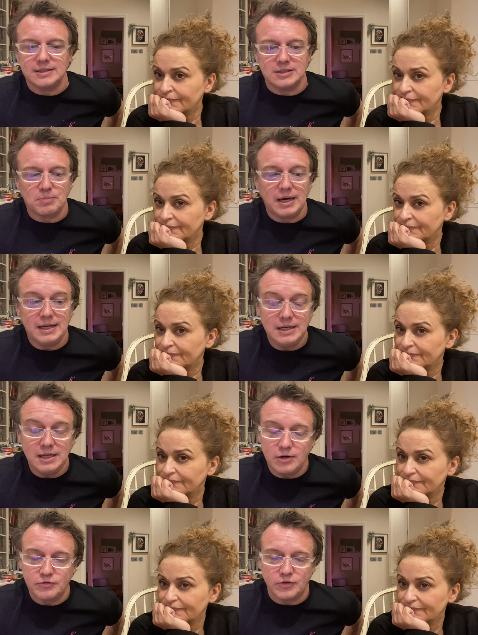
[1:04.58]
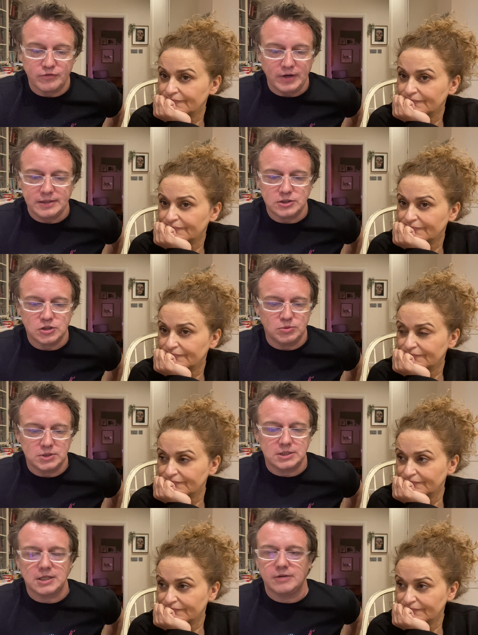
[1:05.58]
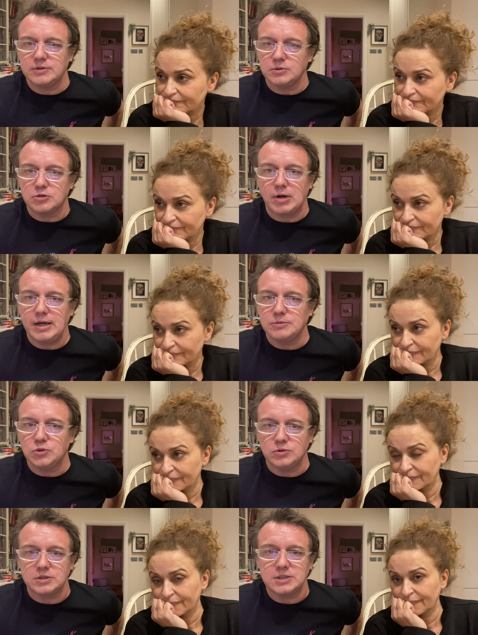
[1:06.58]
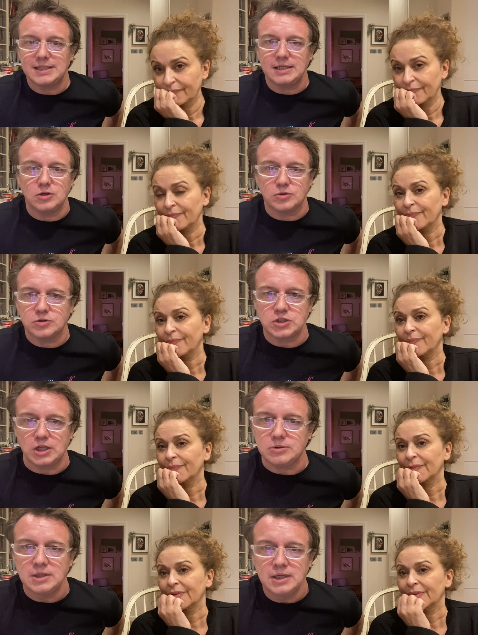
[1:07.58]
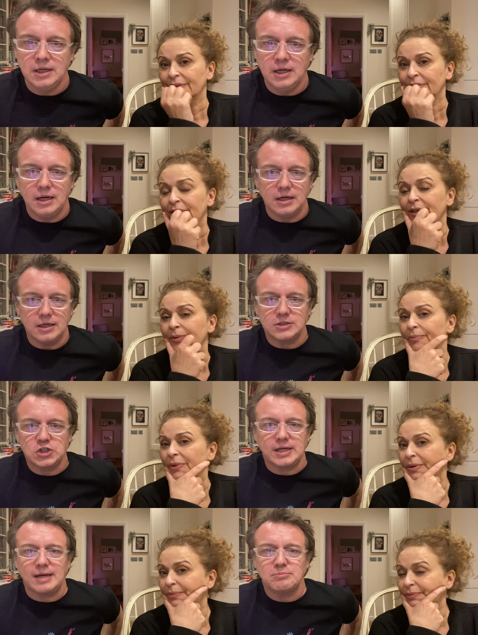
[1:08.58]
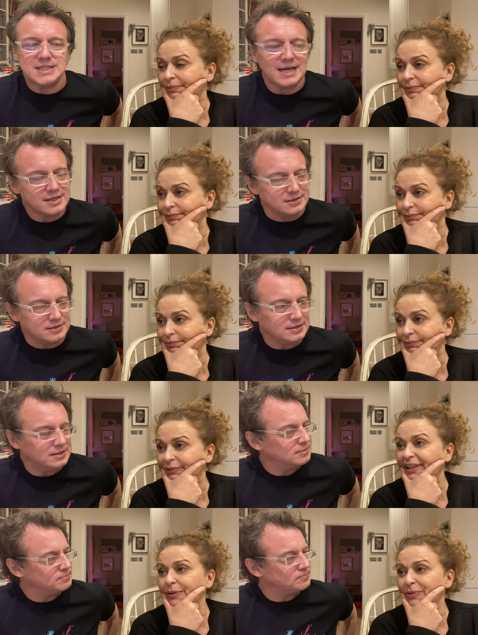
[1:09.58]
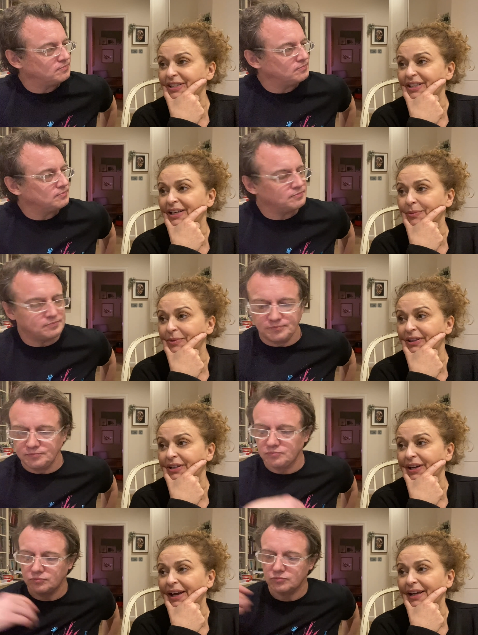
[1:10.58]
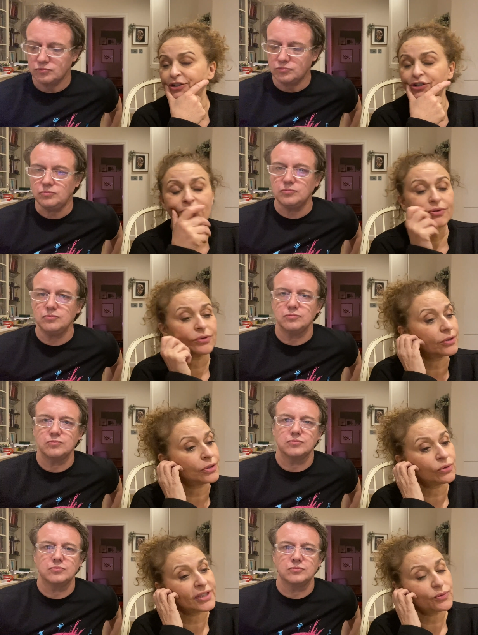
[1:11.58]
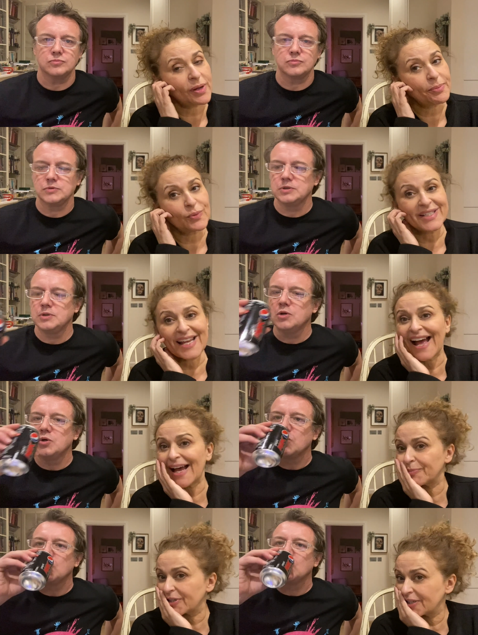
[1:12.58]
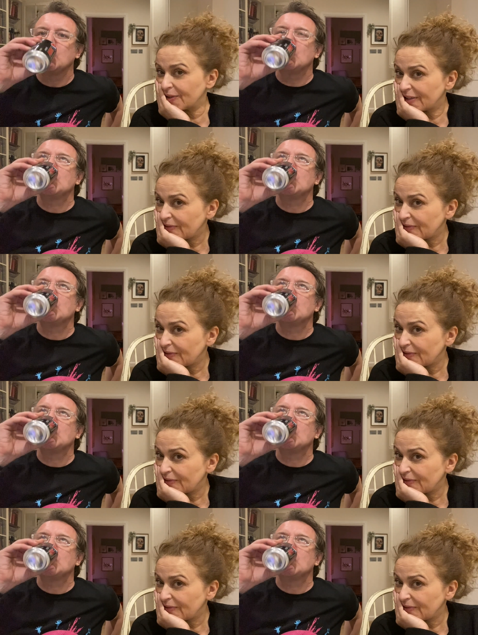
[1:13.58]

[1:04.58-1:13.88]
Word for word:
Speaker 1: this but i love the fact that she was discovered on the graham norton sing-along show uh, and she came second lee it?
Speaker 2: was telling me that andrew lloyd webber was absolutely